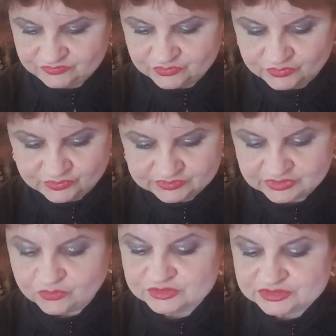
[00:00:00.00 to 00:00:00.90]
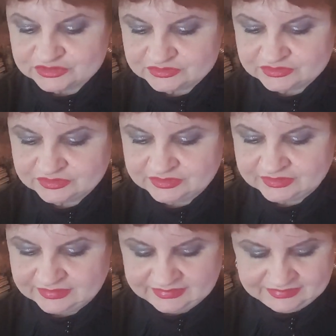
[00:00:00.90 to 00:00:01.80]
for the concert,
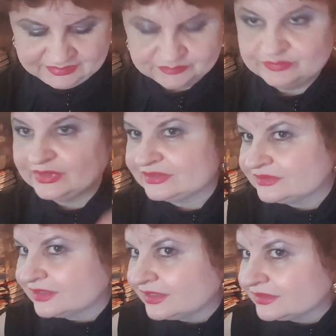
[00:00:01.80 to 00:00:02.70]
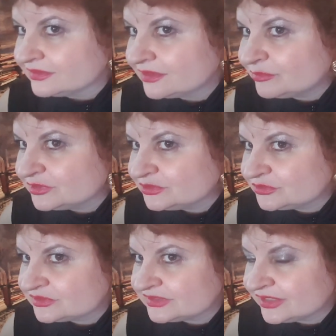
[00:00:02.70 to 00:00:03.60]
but I happen
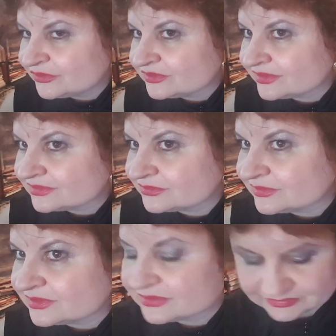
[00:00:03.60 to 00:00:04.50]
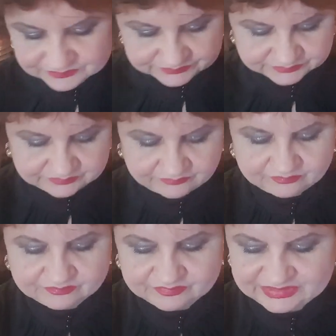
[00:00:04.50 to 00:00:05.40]
to stay on these ones.
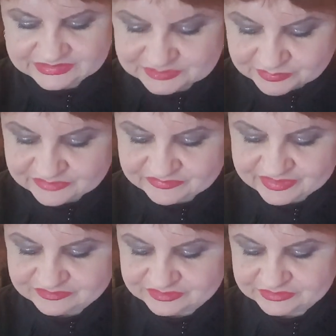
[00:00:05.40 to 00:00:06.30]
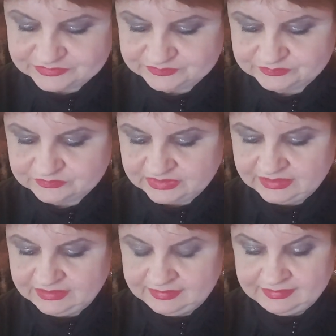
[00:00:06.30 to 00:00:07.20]
This is my favorite.
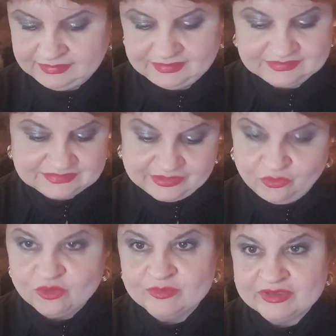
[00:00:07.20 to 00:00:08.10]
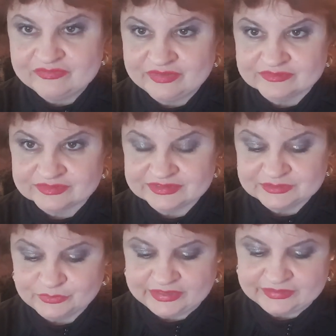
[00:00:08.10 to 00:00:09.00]
They're all my favorite
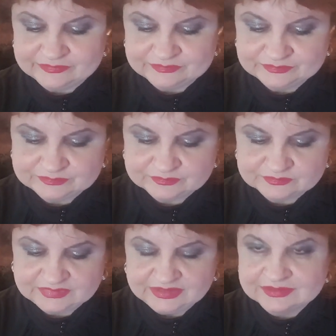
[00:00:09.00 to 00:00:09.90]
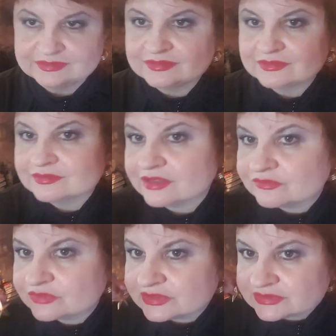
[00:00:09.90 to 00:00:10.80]
in a way.
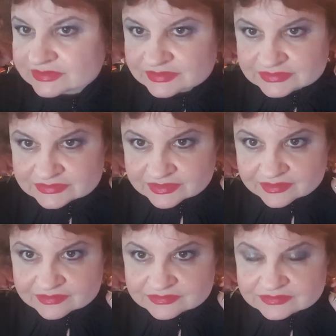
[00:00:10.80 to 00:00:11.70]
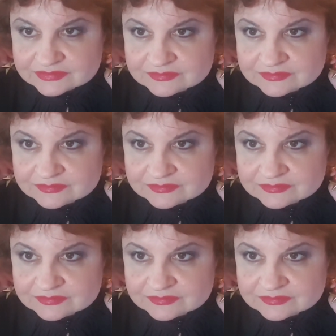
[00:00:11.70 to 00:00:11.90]
Like for instance, the stars,